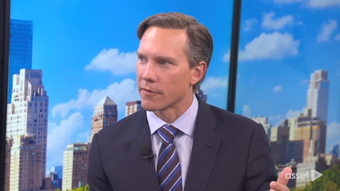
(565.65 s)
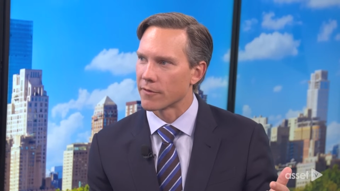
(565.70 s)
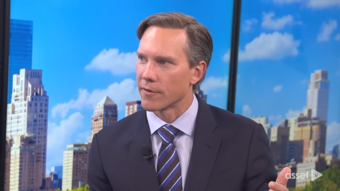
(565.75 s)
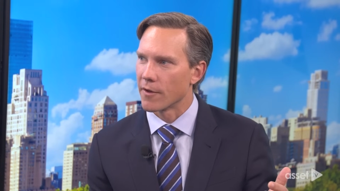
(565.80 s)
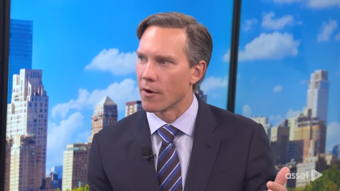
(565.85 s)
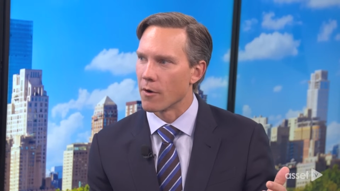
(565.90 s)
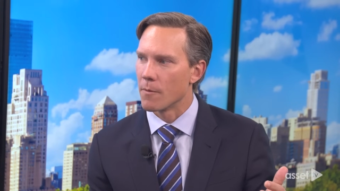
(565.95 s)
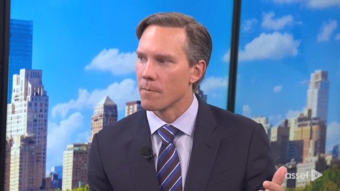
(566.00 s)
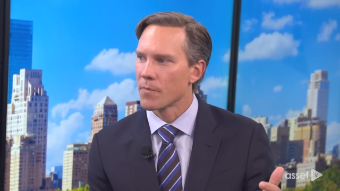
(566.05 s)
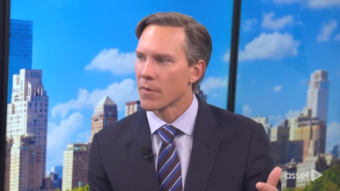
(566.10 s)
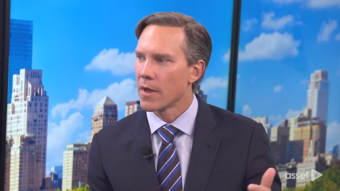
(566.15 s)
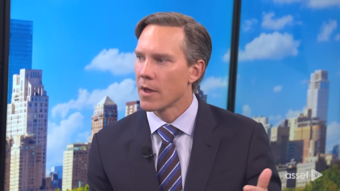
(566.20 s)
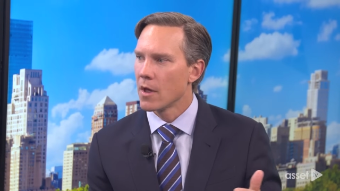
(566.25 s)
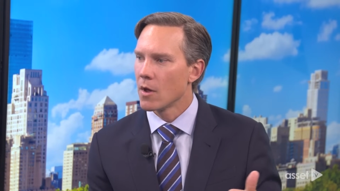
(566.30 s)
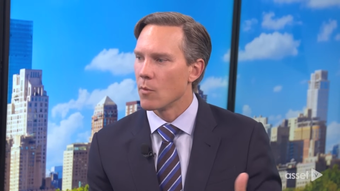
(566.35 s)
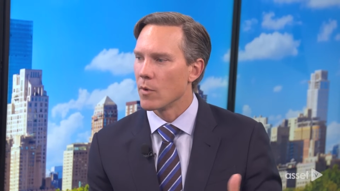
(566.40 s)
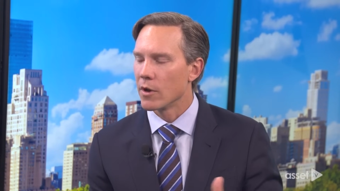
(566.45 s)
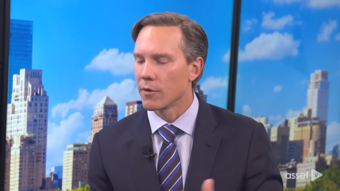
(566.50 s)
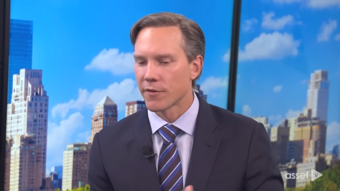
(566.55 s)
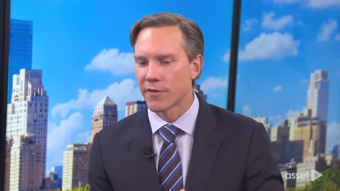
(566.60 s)
So
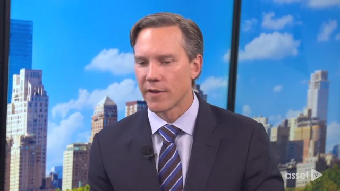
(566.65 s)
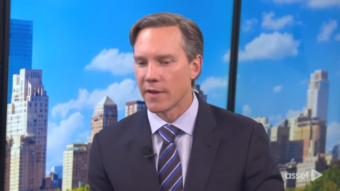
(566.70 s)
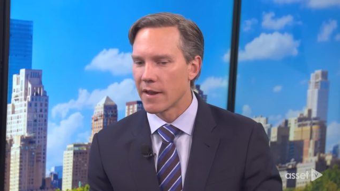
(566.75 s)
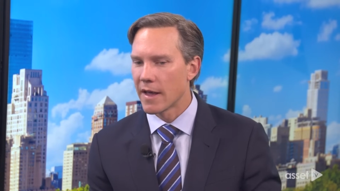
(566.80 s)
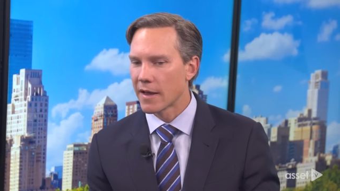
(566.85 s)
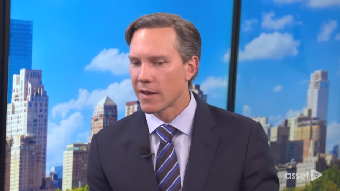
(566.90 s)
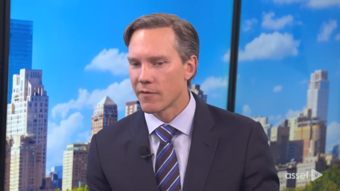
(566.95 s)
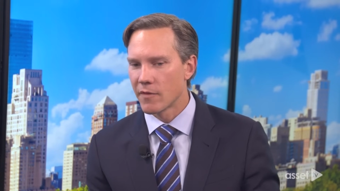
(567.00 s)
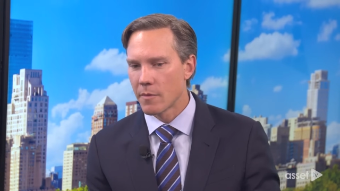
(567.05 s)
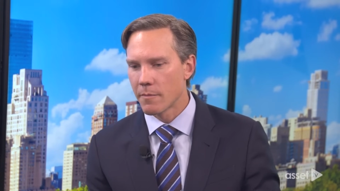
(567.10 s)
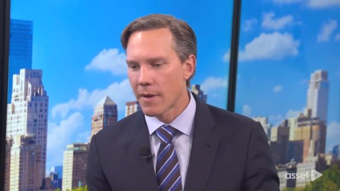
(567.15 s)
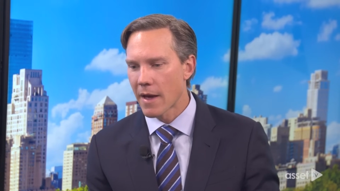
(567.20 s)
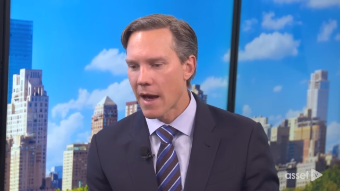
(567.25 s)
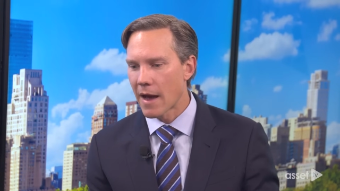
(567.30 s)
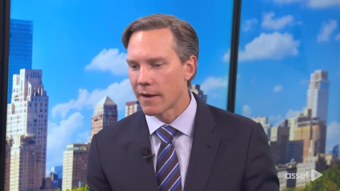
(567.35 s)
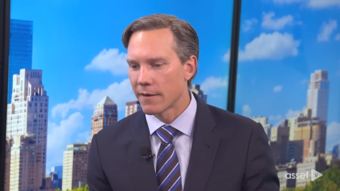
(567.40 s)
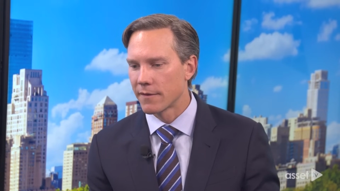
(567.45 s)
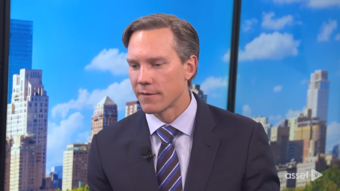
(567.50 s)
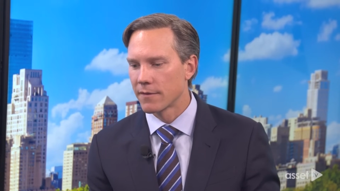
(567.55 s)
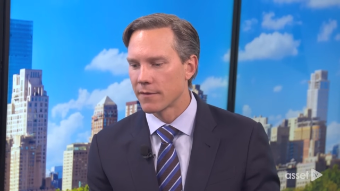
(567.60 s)
we don't see a negative
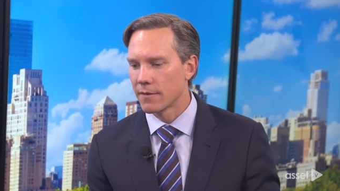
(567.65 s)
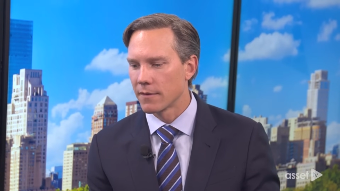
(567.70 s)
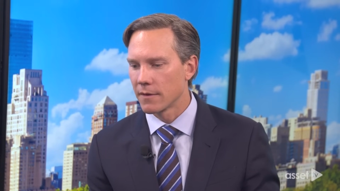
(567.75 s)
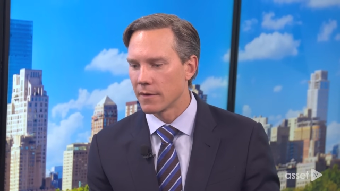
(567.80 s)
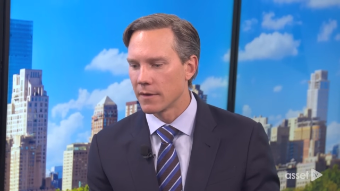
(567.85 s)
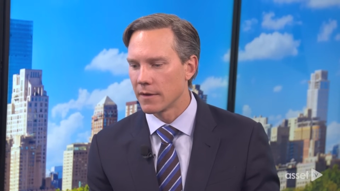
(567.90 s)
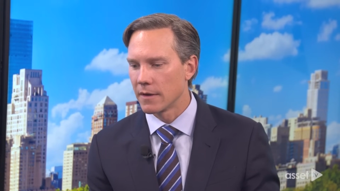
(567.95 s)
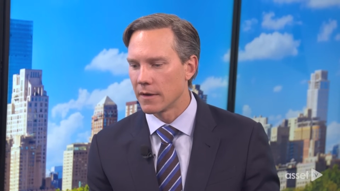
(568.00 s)
impact